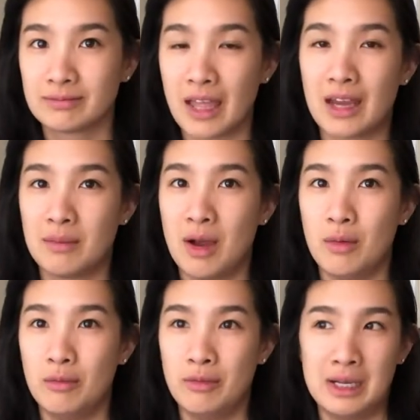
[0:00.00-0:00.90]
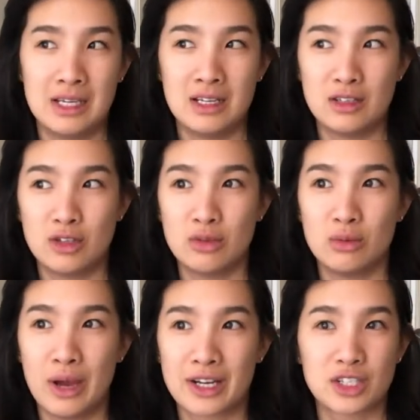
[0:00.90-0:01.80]
that amount of money
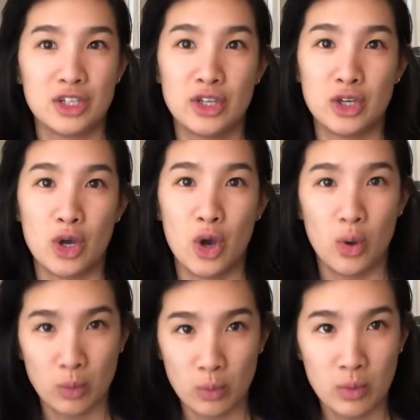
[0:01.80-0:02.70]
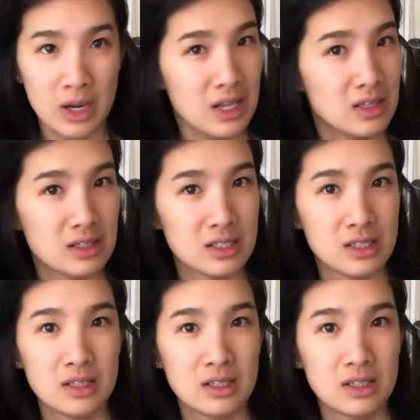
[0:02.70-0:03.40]
to actually own it,